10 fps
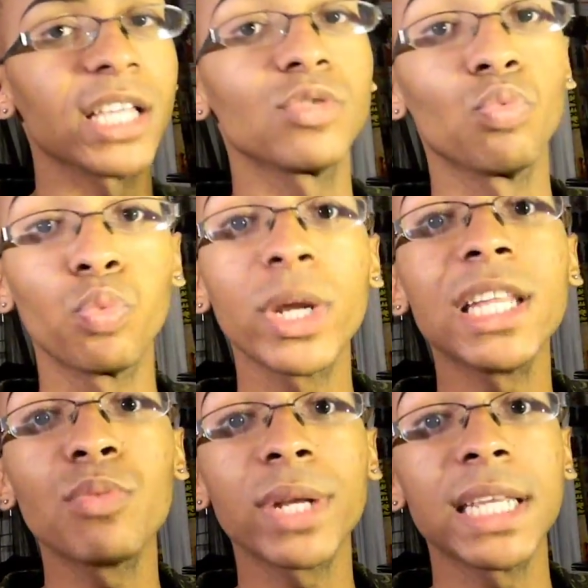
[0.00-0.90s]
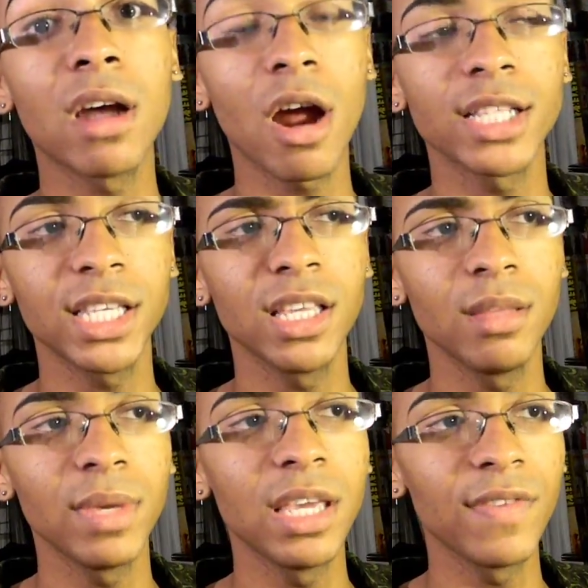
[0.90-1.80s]
it's really, really hard to get
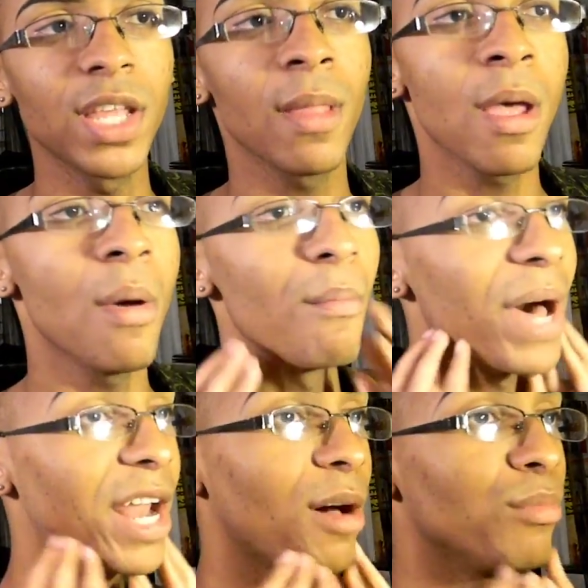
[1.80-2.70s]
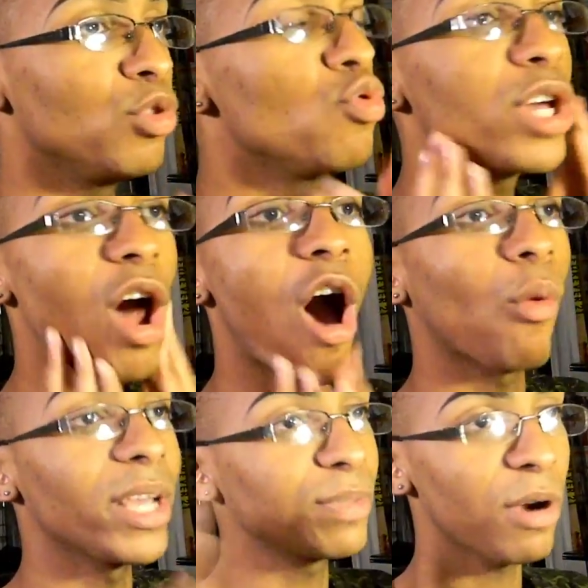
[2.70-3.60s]
them even. But you can
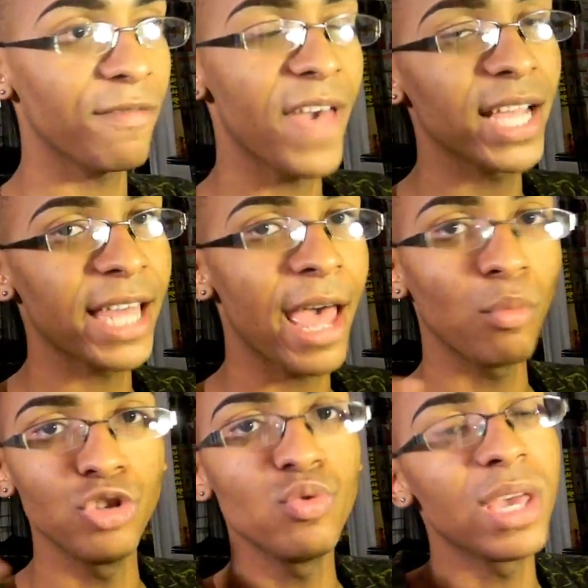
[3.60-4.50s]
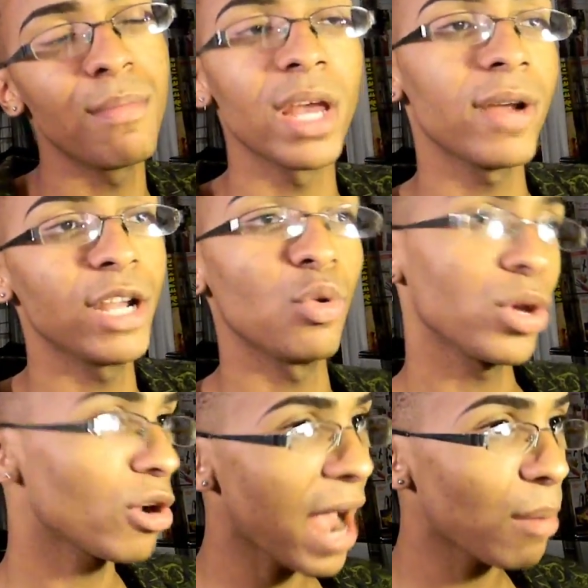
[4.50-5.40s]
always perfect that when you get better at
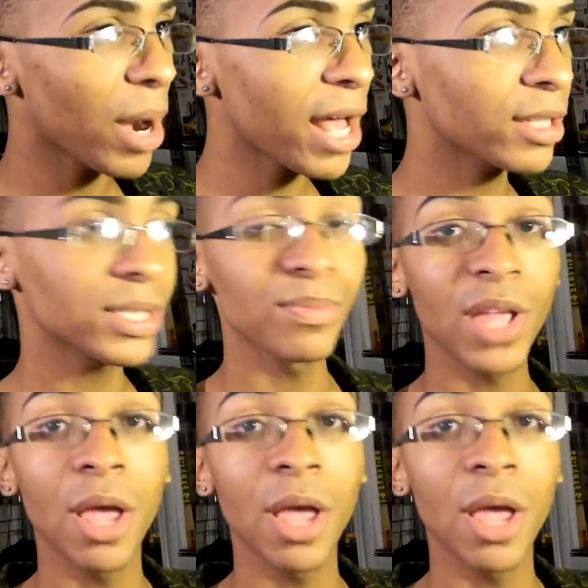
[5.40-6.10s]
doing your eyebrows.